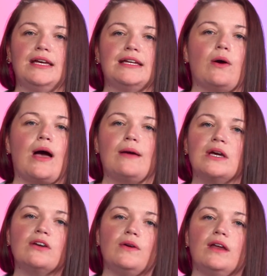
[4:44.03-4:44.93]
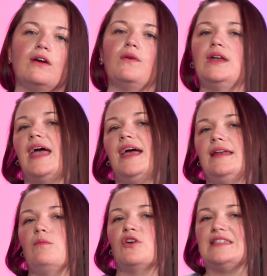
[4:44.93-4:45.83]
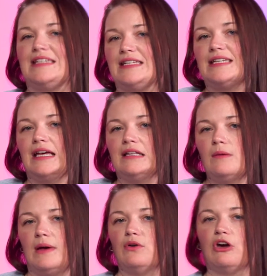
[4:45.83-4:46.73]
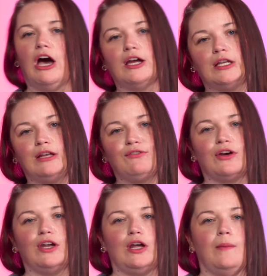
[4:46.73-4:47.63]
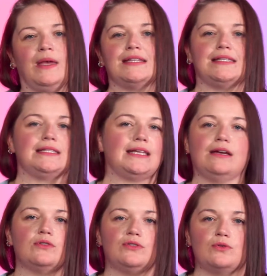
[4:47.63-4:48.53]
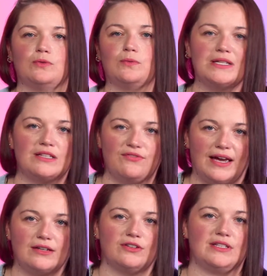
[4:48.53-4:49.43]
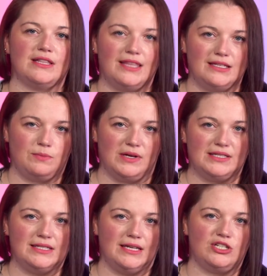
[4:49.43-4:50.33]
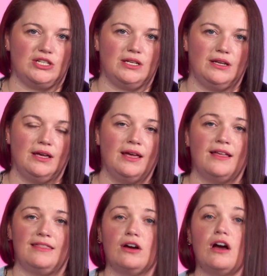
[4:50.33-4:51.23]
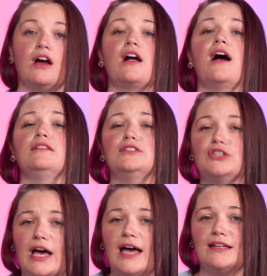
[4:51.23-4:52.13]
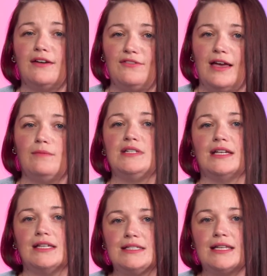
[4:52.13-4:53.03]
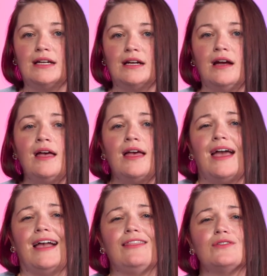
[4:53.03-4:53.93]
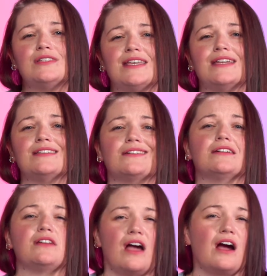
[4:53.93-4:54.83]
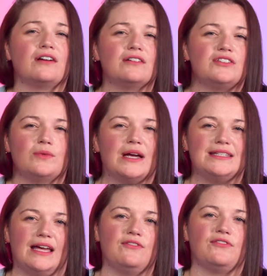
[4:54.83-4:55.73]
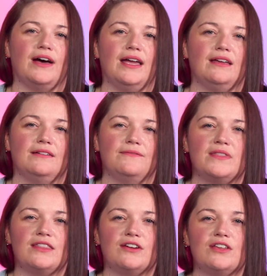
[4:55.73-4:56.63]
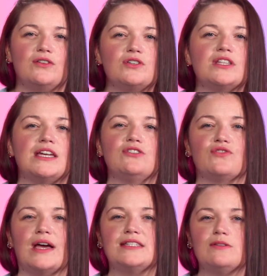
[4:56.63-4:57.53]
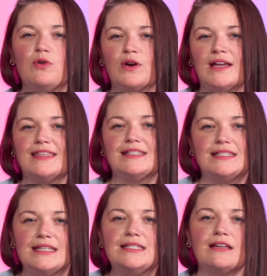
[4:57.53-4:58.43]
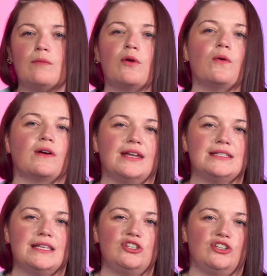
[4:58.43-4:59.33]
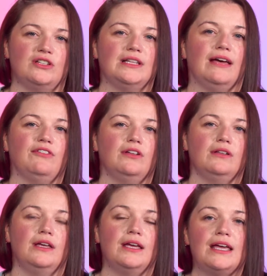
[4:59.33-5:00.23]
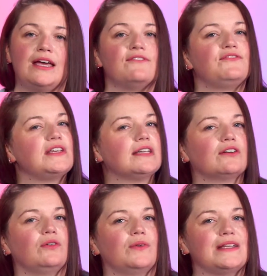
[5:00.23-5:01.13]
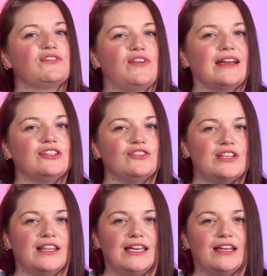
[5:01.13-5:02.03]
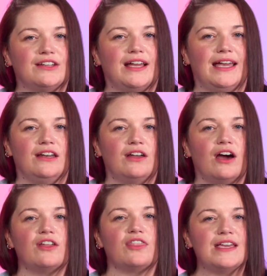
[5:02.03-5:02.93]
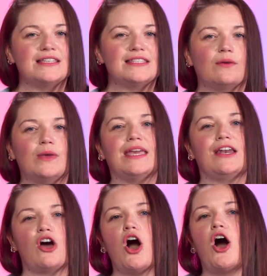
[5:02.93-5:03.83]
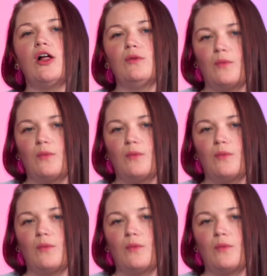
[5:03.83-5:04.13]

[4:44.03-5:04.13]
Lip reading: Now, I'm not going to go into any more detail about cognitive ergonomics and psychosocial risk factors in this presentation. There are a lot of them to consider, and those things are harder to identify. They're usually addressed more at the system or organizational level. Physical risk factors, on the other hand, are things that we can all